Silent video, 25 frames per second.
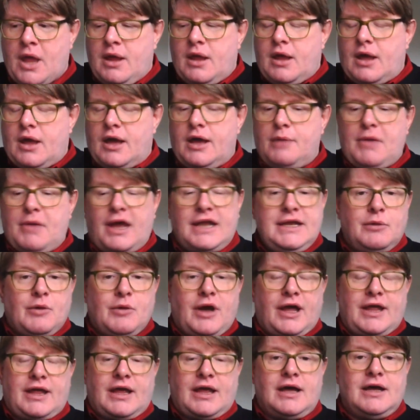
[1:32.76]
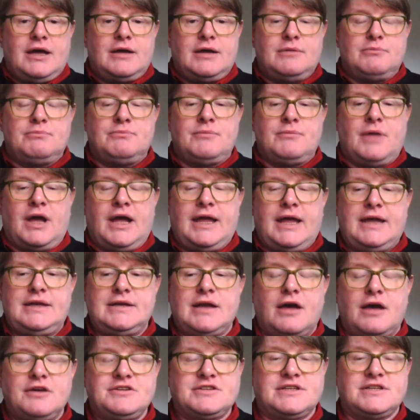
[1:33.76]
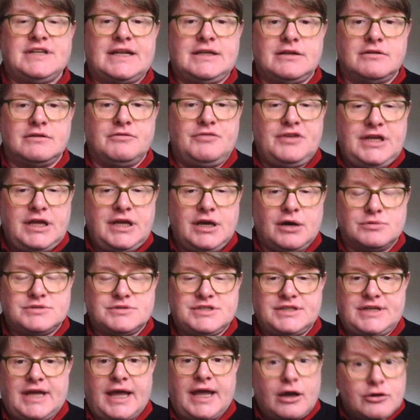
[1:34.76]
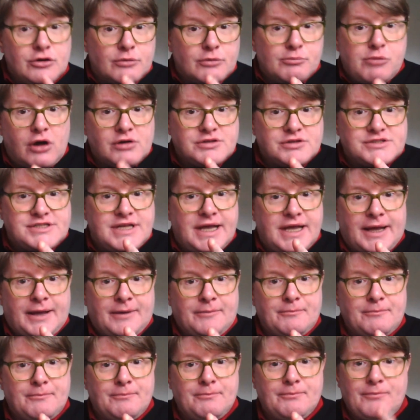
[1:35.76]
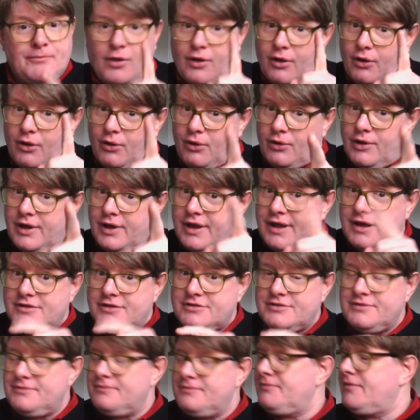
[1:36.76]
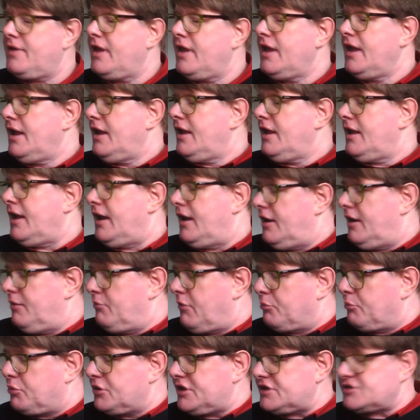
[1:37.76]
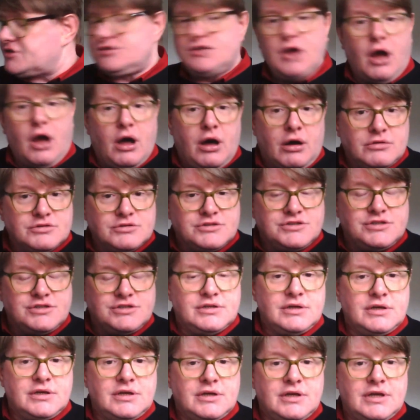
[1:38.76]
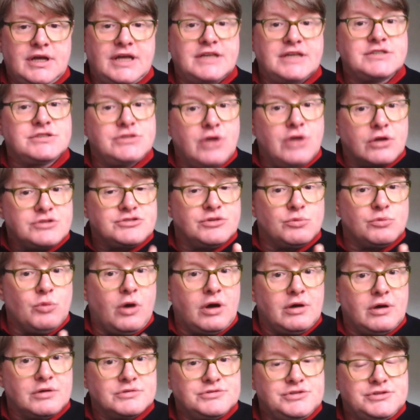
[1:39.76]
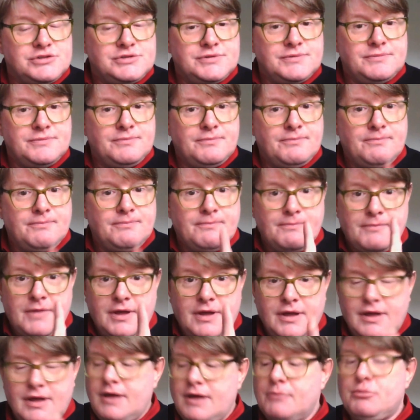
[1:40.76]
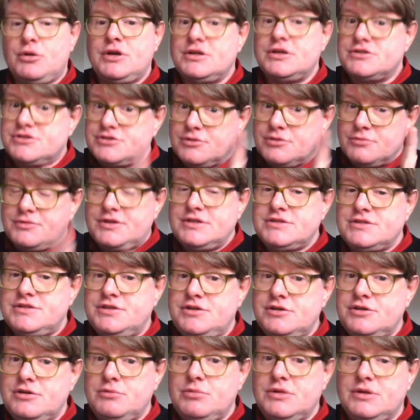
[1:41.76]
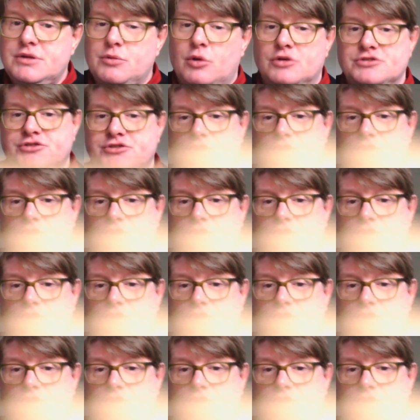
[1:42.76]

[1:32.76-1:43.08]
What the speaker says: Anyway, a nice little video today, an unboxing. Oh yes. But it's not a watch. But it's something to do with watch.